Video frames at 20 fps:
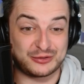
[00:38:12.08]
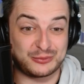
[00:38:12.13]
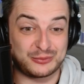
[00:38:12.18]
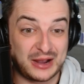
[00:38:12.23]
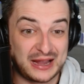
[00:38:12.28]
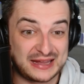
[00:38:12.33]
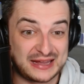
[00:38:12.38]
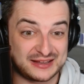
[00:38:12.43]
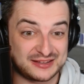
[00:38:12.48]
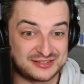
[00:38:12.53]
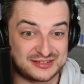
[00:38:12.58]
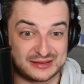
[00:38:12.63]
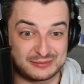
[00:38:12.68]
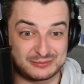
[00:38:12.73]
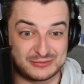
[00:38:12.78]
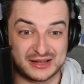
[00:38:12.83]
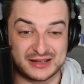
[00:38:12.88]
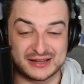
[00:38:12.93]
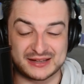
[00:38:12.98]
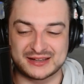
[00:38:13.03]
away, it seemed
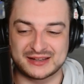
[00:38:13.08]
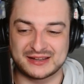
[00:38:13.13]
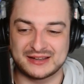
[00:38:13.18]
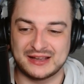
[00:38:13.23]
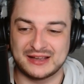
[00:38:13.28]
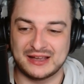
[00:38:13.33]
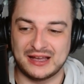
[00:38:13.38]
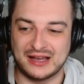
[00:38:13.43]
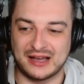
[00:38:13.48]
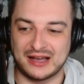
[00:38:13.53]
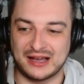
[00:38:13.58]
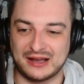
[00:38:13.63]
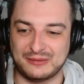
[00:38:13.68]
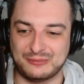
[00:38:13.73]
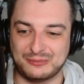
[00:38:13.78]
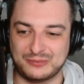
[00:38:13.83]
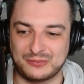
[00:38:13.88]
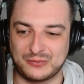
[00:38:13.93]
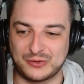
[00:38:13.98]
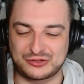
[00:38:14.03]
like,
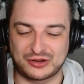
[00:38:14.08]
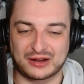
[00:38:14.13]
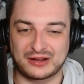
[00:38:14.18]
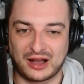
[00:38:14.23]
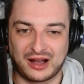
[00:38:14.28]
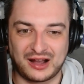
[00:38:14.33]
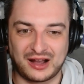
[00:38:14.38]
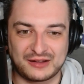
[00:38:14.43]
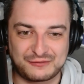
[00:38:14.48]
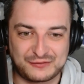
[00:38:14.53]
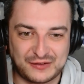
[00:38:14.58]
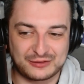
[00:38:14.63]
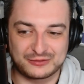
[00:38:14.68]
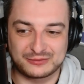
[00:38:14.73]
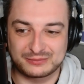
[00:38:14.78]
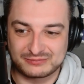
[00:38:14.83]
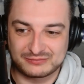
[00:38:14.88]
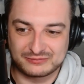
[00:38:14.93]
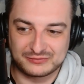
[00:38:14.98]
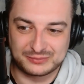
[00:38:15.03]
which I found
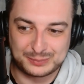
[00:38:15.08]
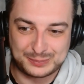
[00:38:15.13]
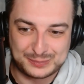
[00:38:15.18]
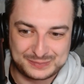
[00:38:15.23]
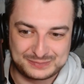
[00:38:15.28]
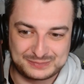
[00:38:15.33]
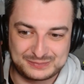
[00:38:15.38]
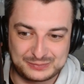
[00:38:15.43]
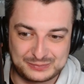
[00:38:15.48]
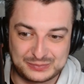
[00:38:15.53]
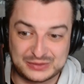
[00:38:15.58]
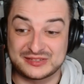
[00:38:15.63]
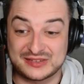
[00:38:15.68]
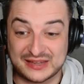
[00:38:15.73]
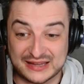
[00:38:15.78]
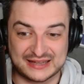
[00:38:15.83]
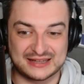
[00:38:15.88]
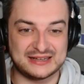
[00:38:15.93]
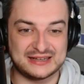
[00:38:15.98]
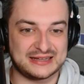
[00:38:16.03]

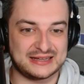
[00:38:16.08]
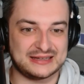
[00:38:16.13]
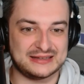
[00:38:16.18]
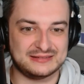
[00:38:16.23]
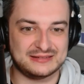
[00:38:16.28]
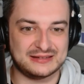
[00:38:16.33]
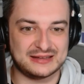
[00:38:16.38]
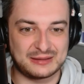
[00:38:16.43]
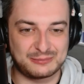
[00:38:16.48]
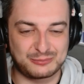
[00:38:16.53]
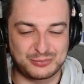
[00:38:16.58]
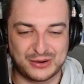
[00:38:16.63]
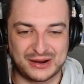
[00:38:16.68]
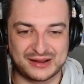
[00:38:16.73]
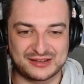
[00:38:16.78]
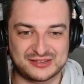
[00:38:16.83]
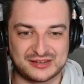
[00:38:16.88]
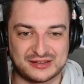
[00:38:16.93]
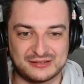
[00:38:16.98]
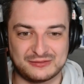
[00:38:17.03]
particularly
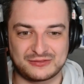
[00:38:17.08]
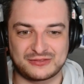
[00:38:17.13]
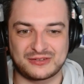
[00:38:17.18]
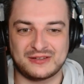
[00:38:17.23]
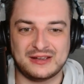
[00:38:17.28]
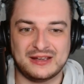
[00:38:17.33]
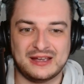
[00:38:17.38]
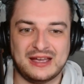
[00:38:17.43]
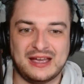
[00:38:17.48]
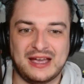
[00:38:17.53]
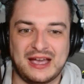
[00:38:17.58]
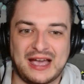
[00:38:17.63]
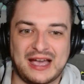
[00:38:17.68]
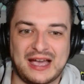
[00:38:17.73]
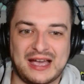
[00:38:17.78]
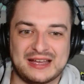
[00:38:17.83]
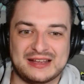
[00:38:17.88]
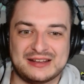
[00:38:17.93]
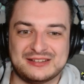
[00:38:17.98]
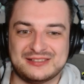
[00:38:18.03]
impressive.
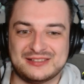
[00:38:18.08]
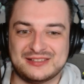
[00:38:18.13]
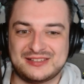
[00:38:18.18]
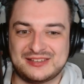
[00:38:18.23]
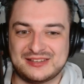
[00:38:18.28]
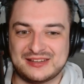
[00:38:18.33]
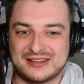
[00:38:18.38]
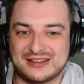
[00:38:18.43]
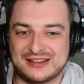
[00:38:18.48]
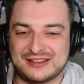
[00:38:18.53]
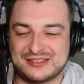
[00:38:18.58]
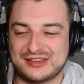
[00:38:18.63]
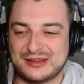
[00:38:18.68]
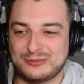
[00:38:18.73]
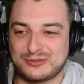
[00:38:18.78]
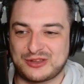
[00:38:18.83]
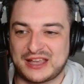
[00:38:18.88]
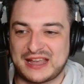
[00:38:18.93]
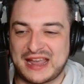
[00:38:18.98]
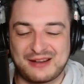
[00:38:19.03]
And it
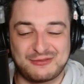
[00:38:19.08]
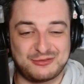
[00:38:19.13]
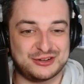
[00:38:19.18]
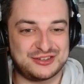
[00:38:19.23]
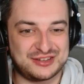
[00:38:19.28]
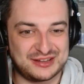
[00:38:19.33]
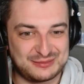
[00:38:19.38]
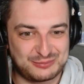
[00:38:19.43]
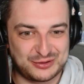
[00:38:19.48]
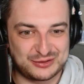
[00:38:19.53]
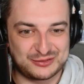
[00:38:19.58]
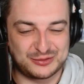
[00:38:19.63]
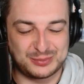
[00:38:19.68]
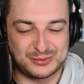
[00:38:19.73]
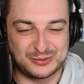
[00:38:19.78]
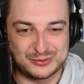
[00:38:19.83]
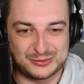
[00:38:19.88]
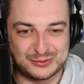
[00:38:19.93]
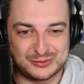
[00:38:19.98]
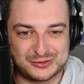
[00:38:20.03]
seems like every team
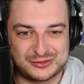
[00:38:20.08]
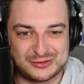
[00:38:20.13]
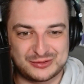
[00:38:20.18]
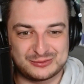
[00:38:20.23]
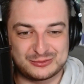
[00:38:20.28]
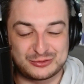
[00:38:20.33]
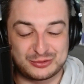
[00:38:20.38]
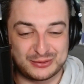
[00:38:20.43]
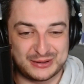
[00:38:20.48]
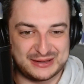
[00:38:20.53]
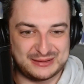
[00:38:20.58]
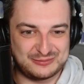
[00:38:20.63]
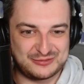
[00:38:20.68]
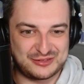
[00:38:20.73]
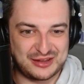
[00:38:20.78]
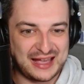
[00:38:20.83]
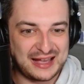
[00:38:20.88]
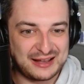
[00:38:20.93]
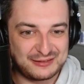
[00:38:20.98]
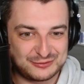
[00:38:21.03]
principal's dream
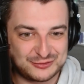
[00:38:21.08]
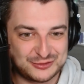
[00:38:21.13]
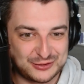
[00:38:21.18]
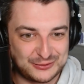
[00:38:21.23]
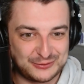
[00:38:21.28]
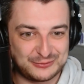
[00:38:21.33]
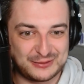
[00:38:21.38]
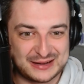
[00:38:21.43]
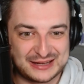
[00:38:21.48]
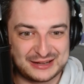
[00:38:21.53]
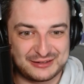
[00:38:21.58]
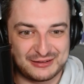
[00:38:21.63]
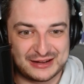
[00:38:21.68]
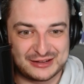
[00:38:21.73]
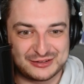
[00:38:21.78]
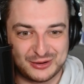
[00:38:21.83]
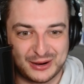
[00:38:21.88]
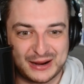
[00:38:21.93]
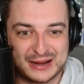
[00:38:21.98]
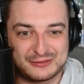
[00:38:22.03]
to have two really
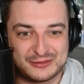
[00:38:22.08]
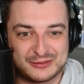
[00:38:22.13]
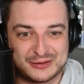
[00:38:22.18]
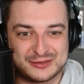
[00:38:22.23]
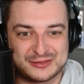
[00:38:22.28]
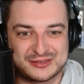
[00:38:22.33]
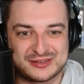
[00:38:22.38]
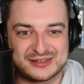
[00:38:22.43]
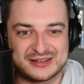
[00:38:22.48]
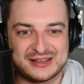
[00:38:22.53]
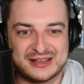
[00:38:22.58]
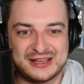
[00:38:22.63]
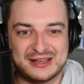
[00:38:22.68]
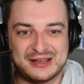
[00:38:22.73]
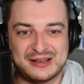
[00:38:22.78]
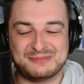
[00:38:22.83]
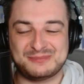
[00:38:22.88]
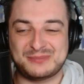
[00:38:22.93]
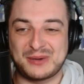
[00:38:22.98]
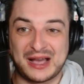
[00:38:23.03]
great drivers.
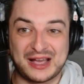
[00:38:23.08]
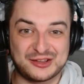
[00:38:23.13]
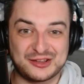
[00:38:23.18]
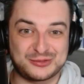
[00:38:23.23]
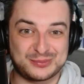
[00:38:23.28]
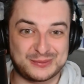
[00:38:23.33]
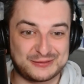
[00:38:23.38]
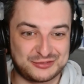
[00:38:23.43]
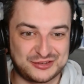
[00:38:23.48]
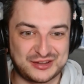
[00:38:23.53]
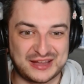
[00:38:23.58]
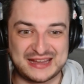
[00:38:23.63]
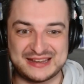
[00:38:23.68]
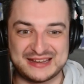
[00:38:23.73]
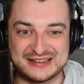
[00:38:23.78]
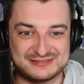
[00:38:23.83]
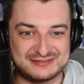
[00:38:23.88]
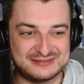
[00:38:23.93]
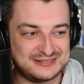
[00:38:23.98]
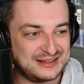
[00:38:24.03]
But as we've
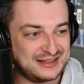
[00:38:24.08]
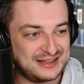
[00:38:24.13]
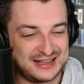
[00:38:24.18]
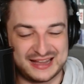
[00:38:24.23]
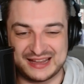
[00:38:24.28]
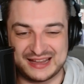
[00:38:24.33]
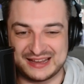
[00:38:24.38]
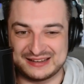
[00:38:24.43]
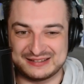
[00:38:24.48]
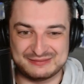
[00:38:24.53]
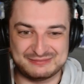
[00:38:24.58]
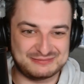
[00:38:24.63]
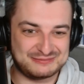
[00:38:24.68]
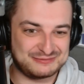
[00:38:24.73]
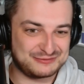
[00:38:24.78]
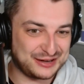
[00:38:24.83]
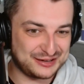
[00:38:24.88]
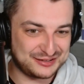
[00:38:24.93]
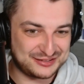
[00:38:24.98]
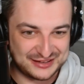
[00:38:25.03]
seen in
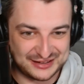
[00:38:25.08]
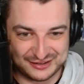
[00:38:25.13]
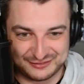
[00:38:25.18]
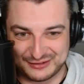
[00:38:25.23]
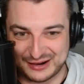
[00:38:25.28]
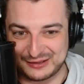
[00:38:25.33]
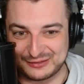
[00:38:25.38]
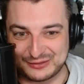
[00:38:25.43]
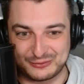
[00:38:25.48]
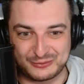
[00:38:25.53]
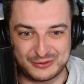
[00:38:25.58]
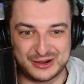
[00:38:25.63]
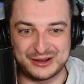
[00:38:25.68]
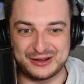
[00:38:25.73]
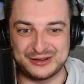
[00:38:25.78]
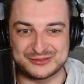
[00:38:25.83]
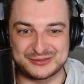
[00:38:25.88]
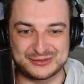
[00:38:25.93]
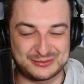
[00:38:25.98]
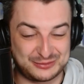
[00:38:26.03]
racing around the
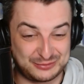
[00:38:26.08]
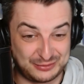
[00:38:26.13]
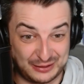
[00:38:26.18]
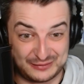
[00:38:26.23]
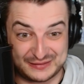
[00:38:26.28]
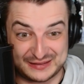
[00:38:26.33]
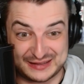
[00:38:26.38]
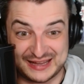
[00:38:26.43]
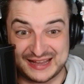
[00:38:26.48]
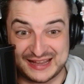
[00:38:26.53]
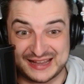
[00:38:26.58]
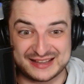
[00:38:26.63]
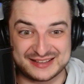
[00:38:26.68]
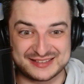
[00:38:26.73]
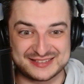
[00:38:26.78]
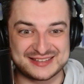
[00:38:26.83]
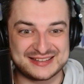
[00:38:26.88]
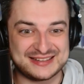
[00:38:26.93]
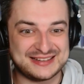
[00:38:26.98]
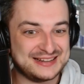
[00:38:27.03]
world throughout the
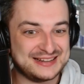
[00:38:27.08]
years,